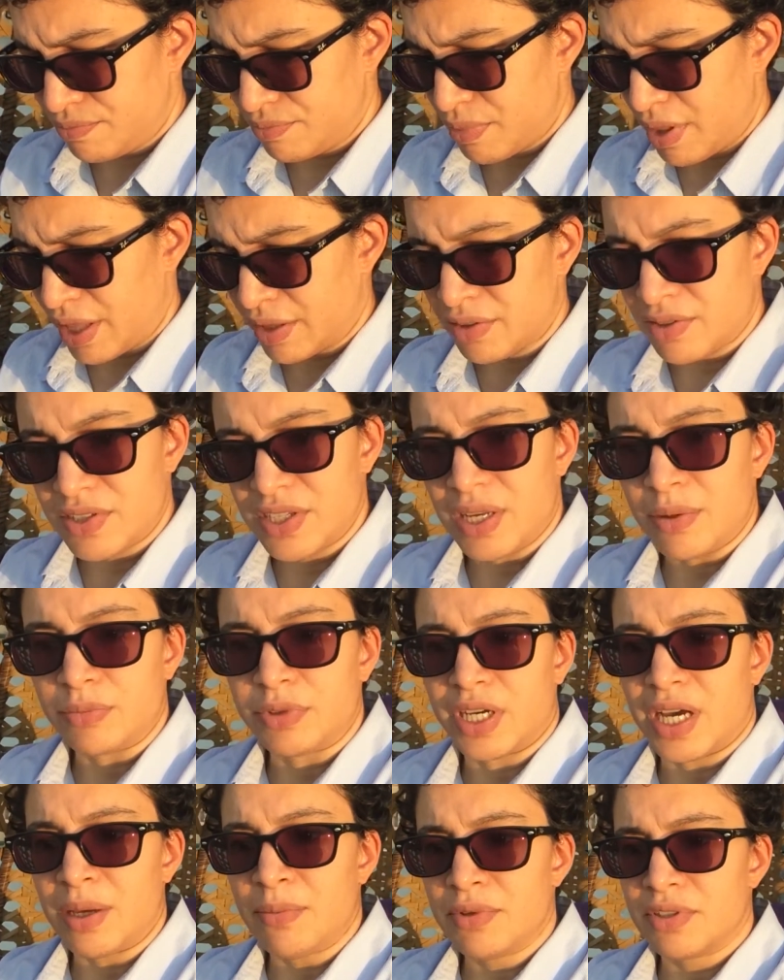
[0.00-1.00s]
at the same
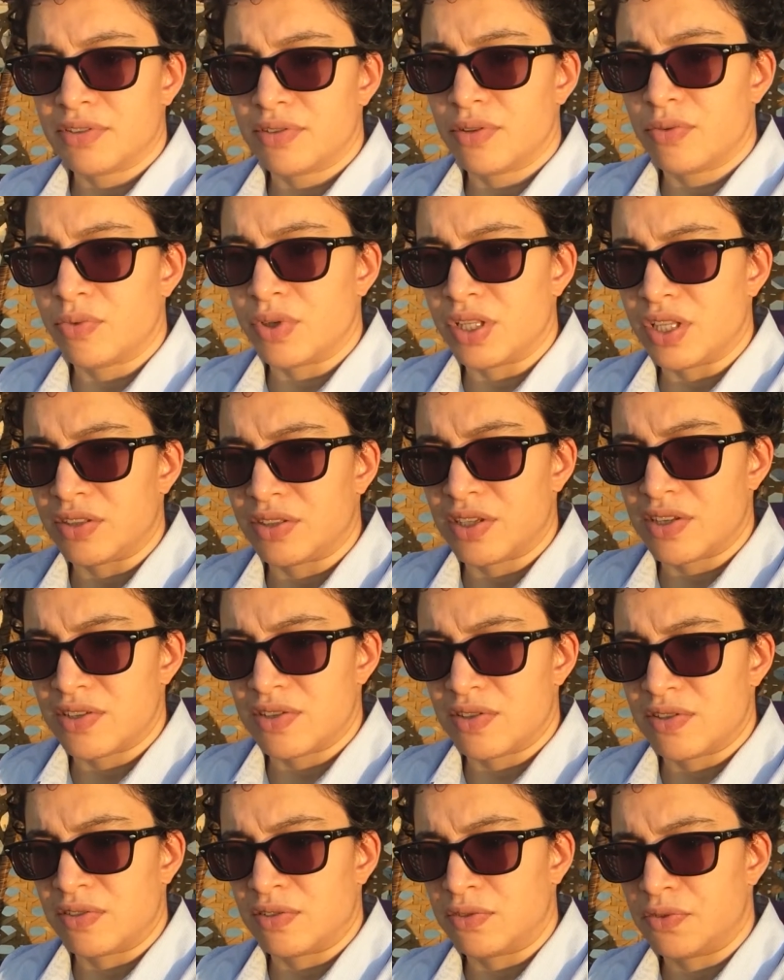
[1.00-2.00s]
time, it really
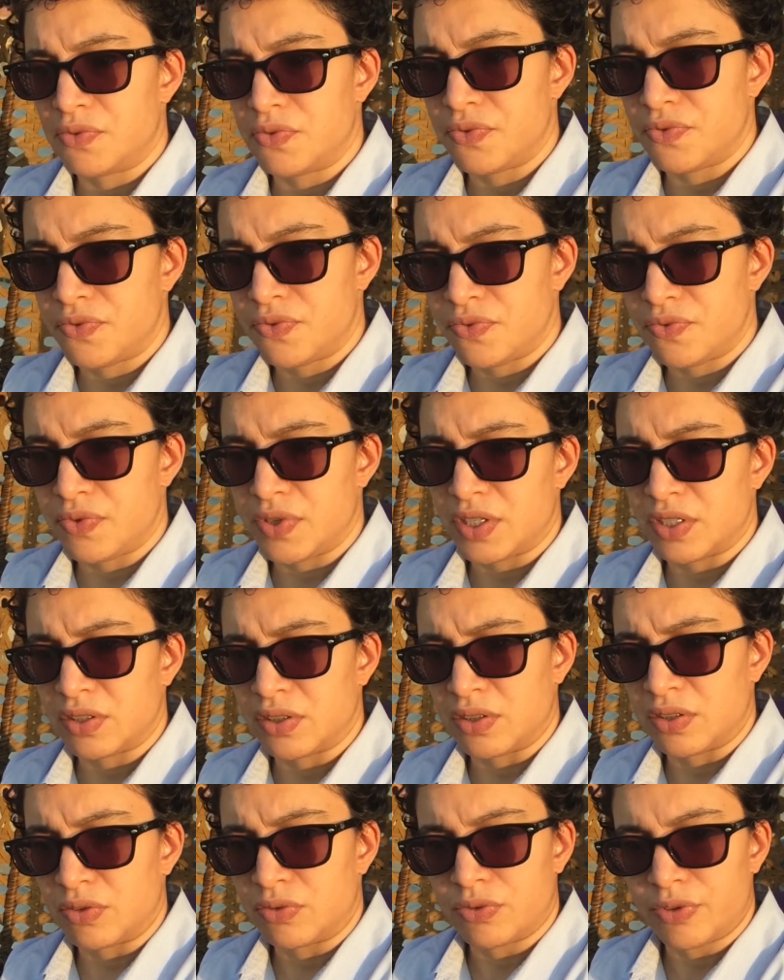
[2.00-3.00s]
doesn't
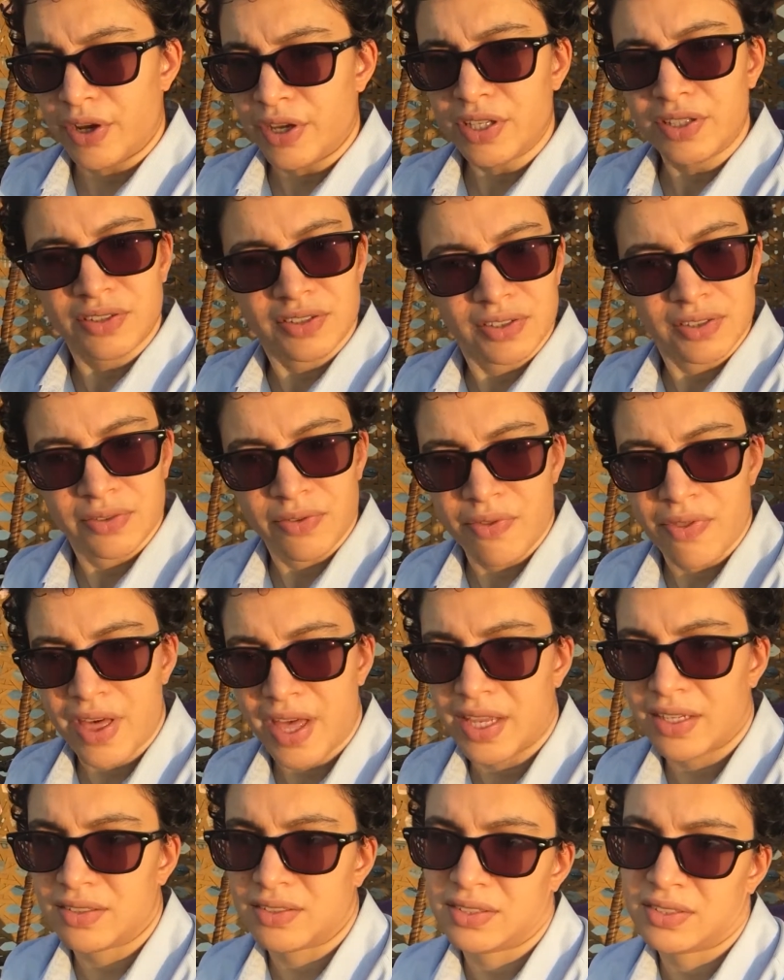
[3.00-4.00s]
feel right
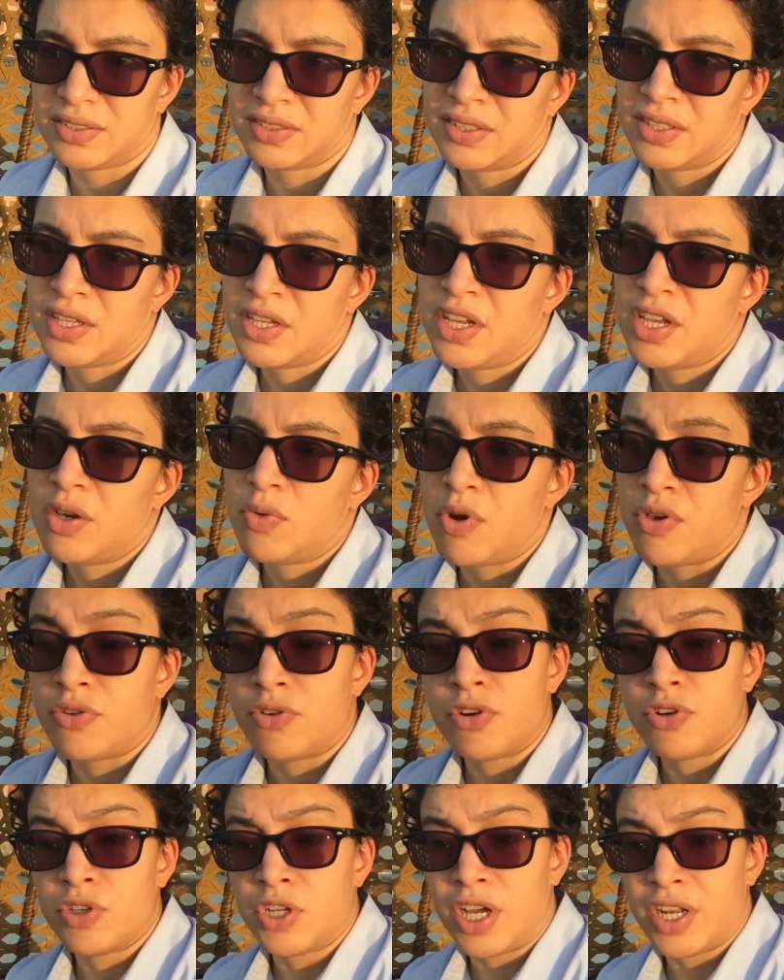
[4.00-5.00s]
that whether
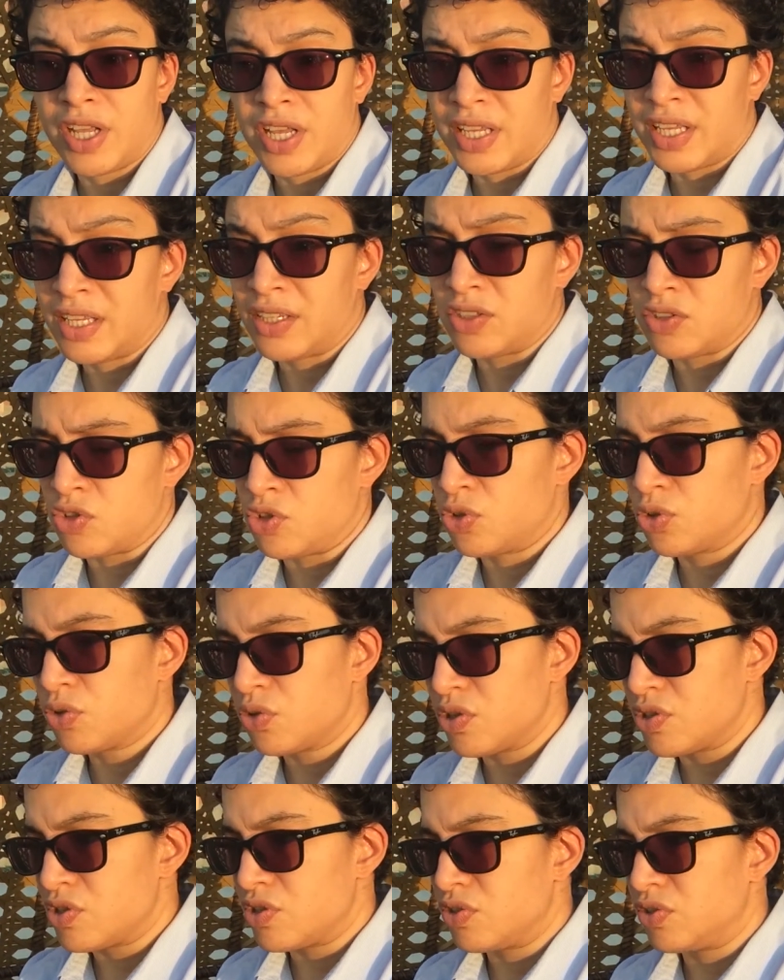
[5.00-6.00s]
or not I get
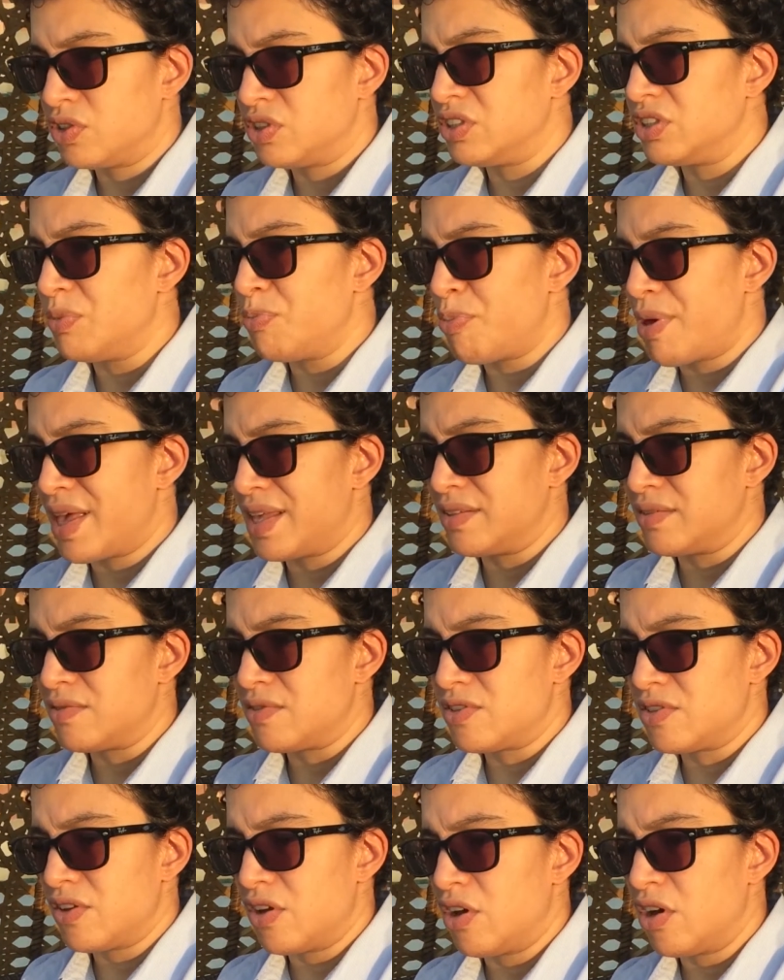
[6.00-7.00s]
insurance
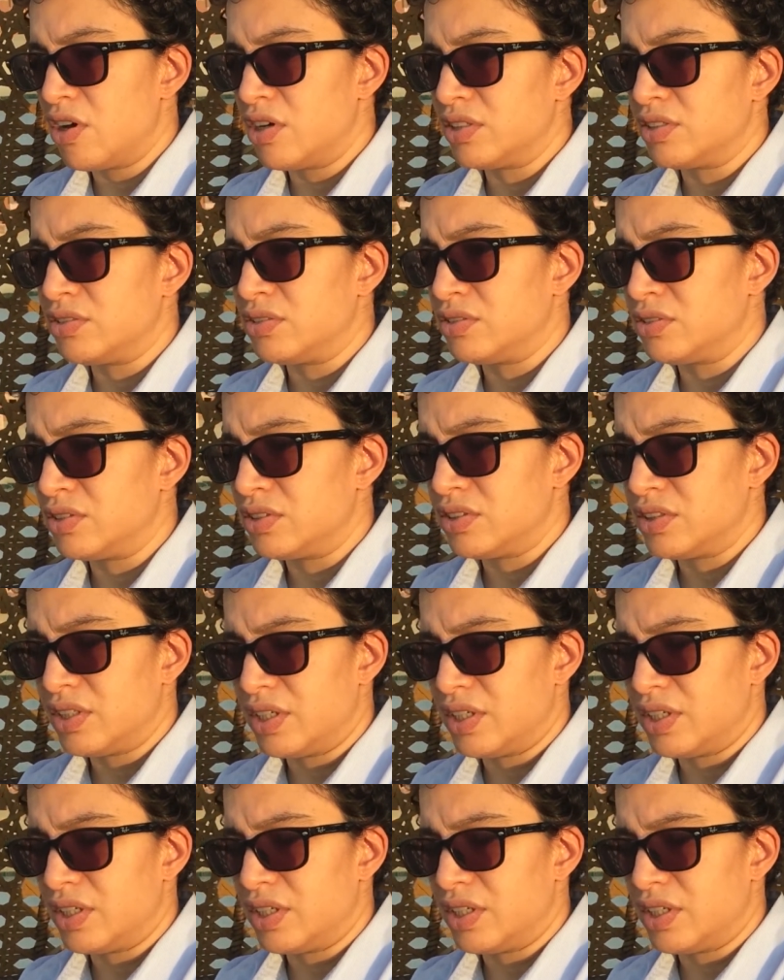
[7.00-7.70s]
depends on